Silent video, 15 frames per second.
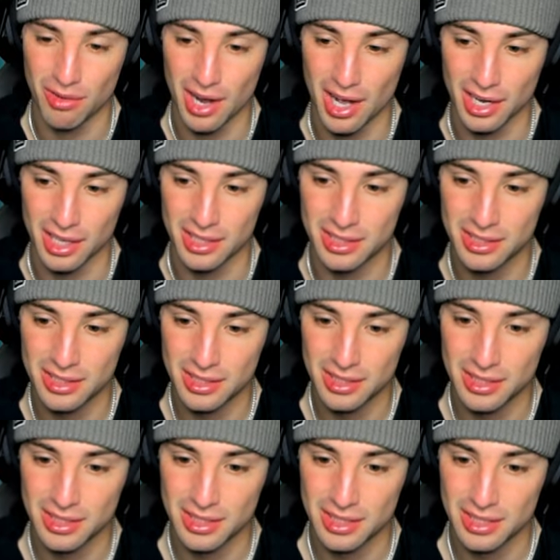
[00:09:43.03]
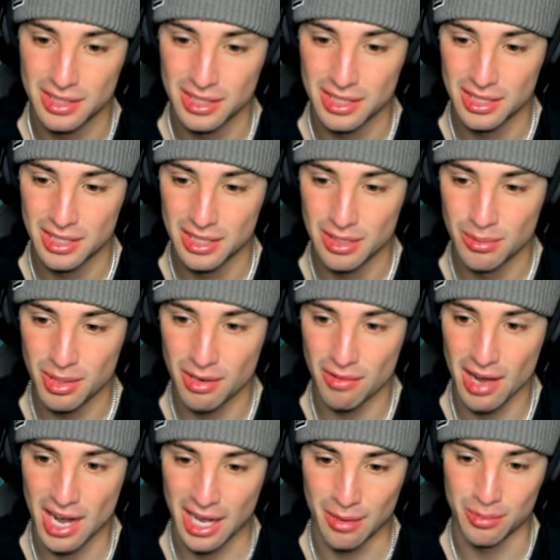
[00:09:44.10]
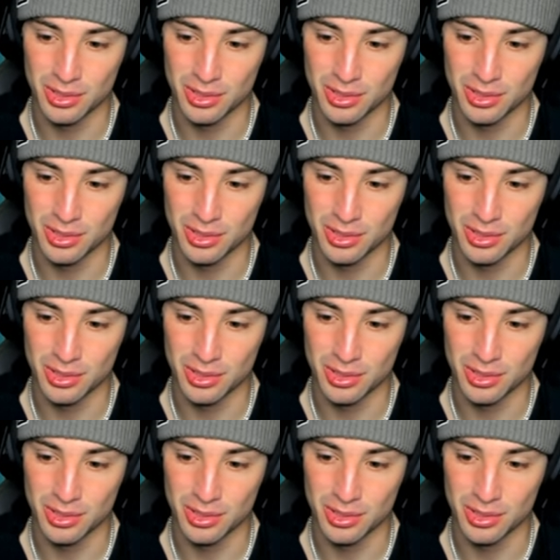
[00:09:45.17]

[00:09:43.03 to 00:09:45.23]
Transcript: rock it. We're gonna rock it, and